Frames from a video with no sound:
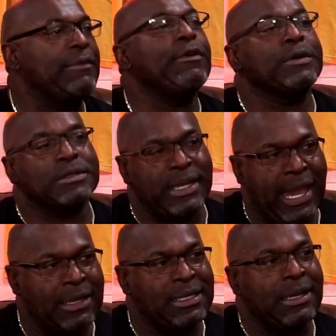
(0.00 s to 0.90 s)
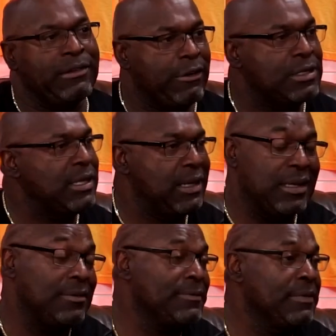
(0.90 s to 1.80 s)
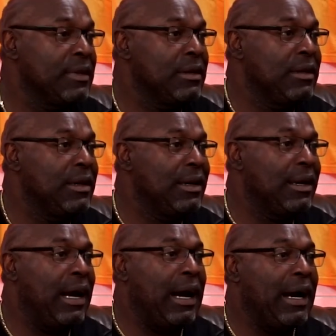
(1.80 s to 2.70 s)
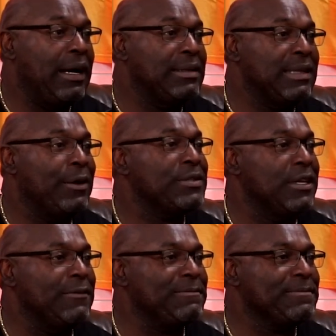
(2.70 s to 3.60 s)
I focused acting and wrestling, and that was it.